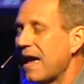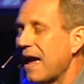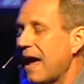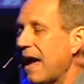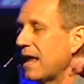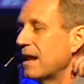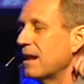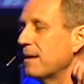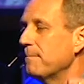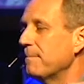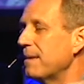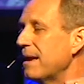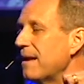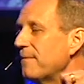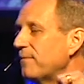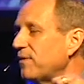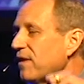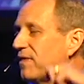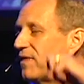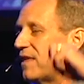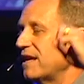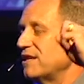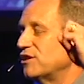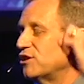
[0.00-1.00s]
And it meant
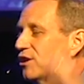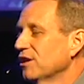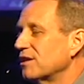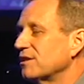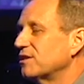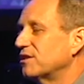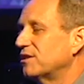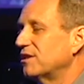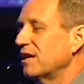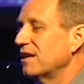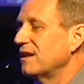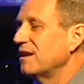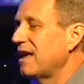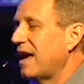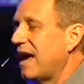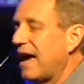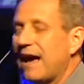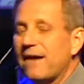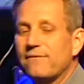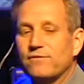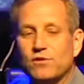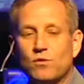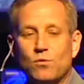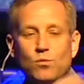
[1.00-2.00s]
that they just didn't
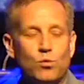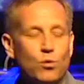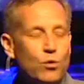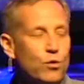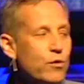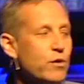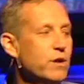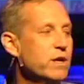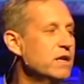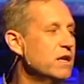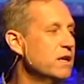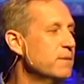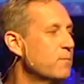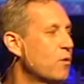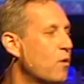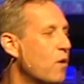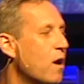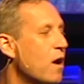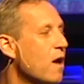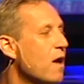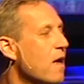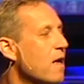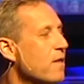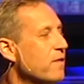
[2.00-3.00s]
have to worry anymore,
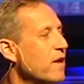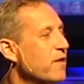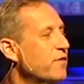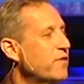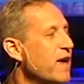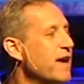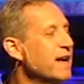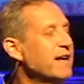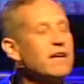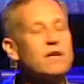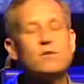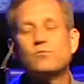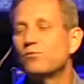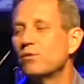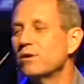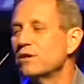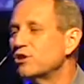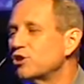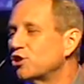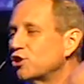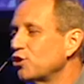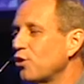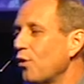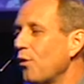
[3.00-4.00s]
that they could
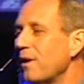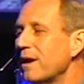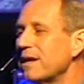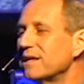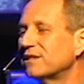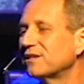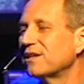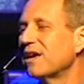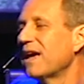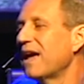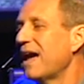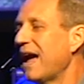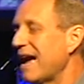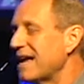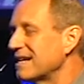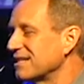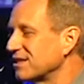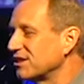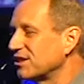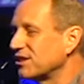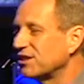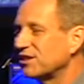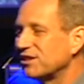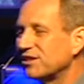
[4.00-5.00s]
rejoice and
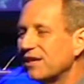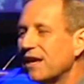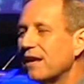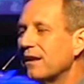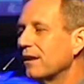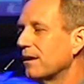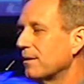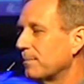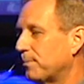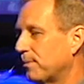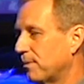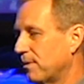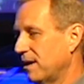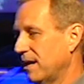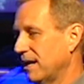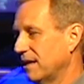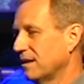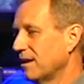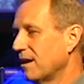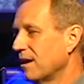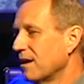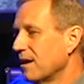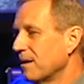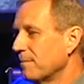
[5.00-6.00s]
celebrate
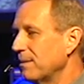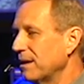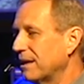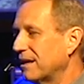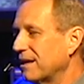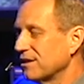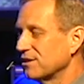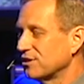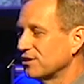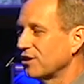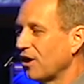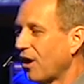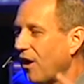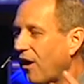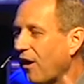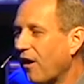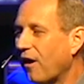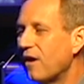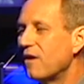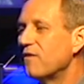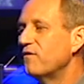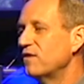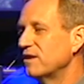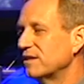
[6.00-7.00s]
because the
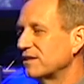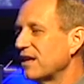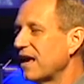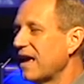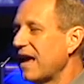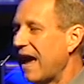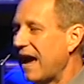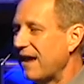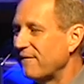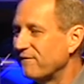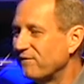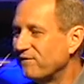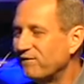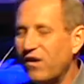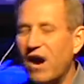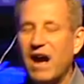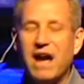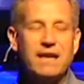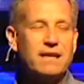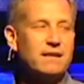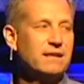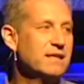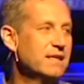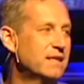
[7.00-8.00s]
harvest had
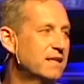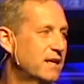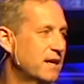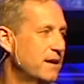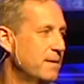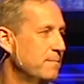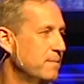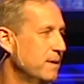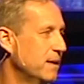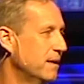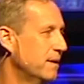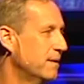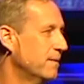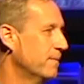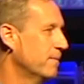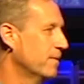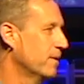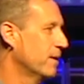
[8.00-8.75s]
finally come in.